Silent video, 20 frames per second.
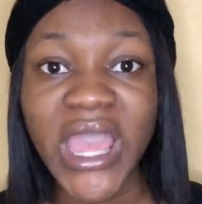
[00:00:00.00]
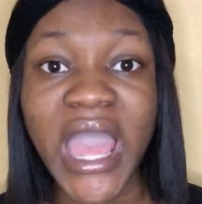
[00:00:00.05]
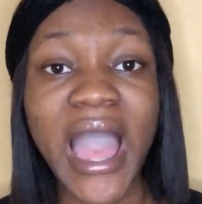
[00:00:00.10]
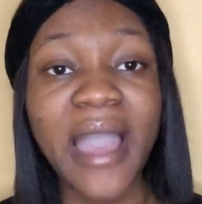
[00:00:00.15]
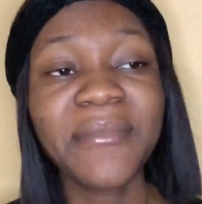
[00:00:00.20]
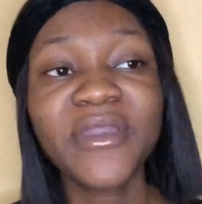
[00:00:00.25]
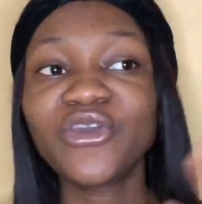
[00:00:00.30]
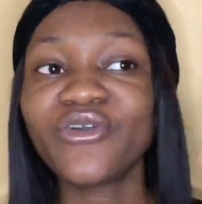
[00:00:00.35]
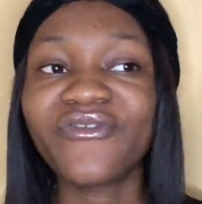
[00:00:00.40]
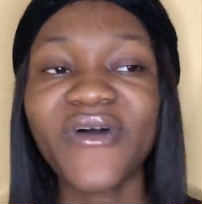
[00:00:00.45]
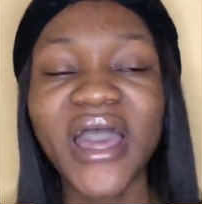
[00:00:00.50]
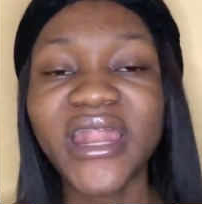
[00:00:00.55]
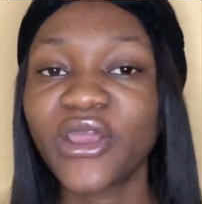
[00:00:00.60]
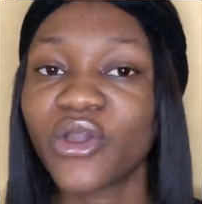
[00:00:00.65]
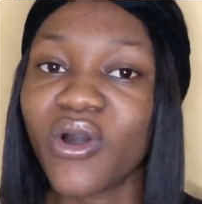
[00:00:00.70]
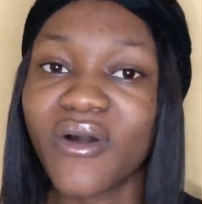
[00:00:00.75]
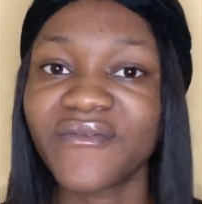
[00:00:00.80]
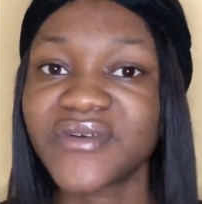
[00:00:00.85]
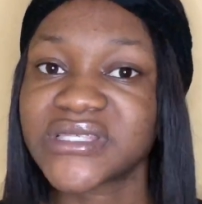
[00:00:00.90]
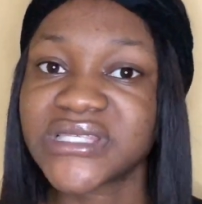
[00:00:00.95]
I mean, you've had a
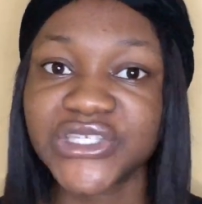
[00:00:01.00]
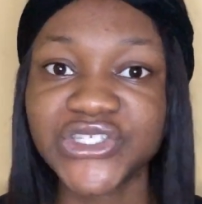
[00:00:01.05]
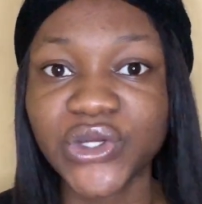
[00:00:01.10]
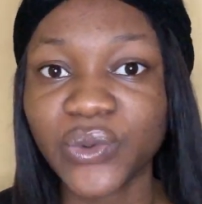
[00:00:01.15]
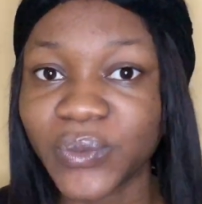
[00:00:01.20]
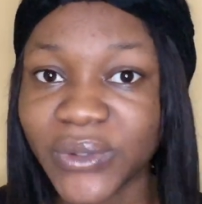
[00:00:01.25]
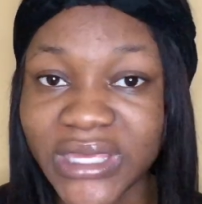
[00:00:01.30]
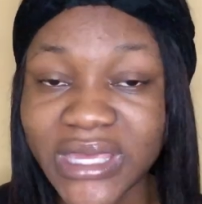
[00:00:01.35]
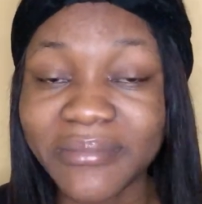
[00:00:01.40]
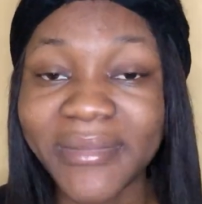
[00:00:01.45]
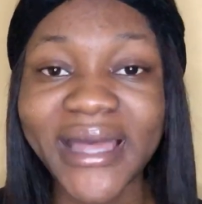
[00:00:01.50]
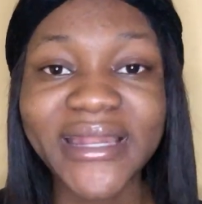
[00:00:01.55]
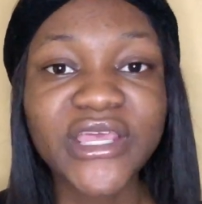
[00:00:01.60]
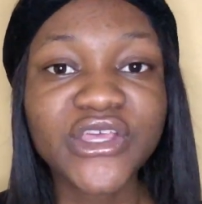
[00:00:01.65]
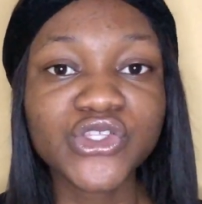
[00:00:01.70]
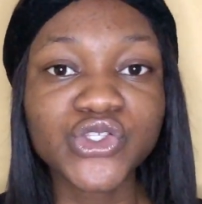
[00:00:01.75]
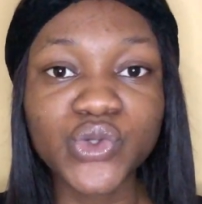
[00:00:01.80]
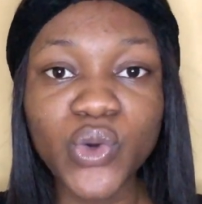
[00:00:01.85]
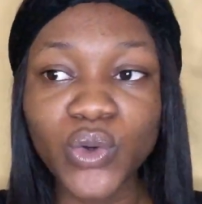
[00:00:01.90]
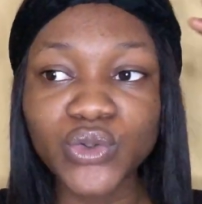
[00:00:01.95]
conversation with him and
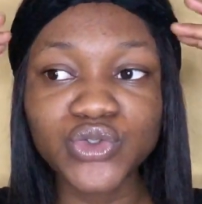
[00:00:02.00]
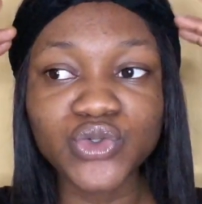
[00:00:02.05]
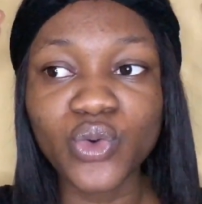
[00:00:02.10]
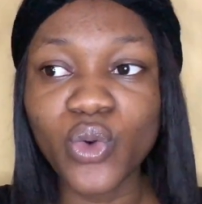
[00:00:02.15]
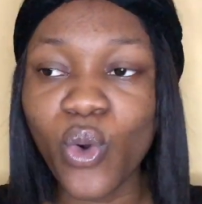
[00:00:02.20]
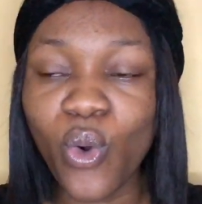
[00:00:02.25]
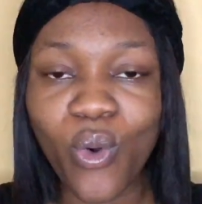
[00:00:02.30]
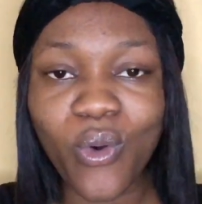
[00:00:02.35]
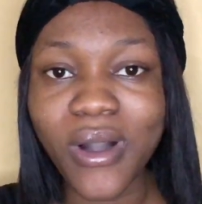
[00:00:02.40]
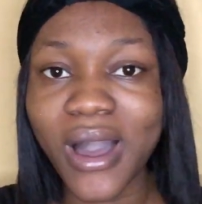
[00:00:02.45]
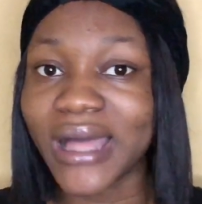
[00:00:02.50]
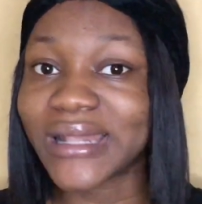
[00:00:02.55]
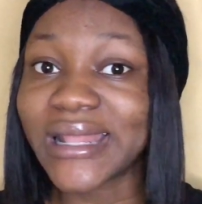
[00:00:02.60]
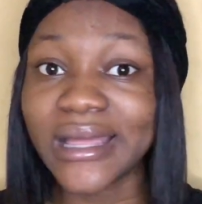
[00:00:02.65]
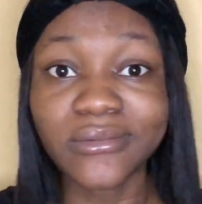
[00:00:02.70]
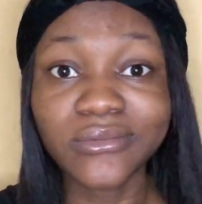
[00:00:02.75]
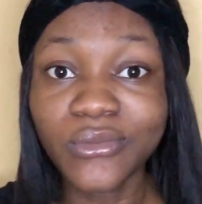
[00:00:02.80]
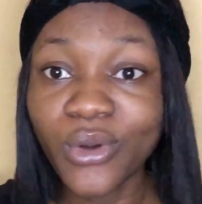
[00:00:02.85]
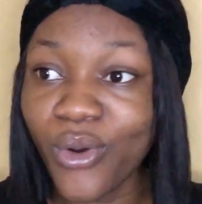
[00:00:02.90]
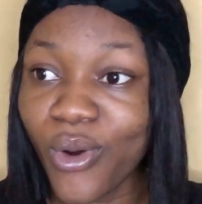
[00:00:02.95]
he told you cold hard
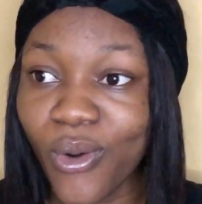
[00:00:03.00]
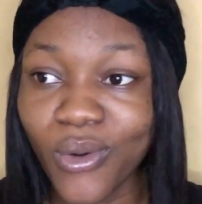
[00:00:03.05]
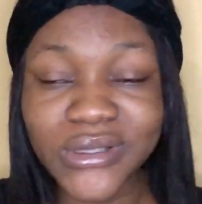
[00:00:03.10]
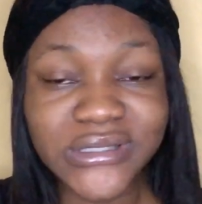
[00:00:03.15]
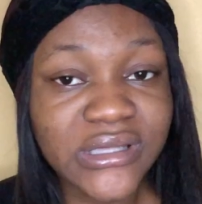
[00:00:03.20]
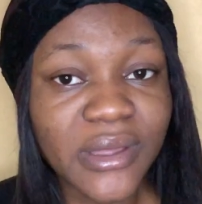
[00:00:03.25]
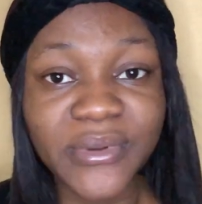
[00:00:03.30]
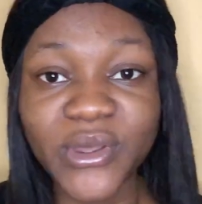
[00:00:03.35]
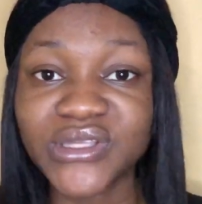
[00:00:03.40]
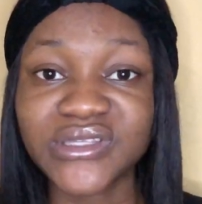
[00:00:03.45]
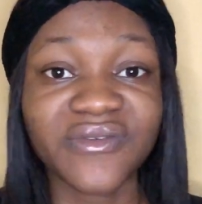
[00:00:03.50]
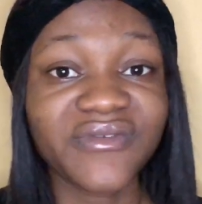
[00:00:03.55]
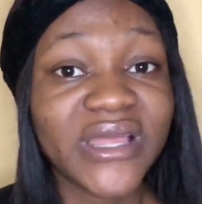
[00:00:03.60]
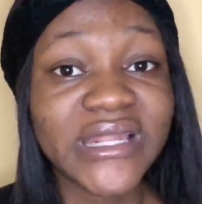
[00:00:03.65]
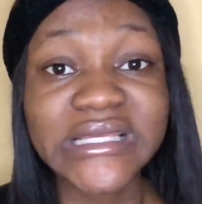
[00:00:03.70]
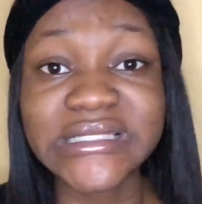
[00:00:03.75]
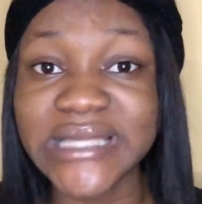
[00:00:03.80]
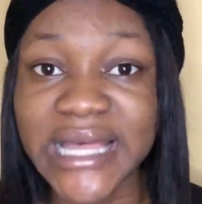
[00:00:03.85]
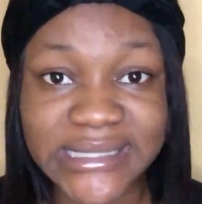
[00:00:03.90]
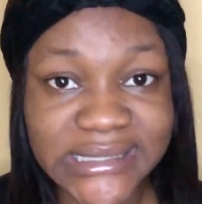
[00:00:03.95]
that no, it's not because of
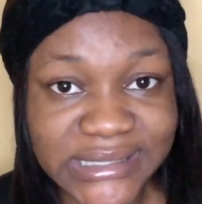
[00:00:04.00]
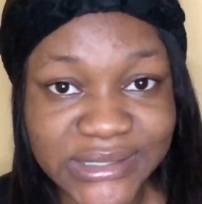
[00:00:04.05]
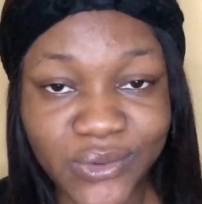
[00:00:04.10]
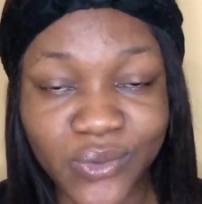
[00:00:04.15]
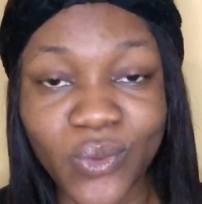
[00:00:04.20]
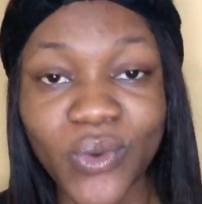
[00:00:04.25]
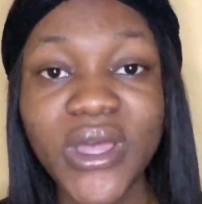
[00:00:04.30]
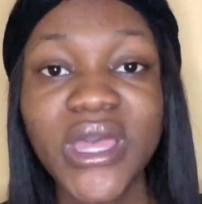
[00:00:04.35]
any Tati.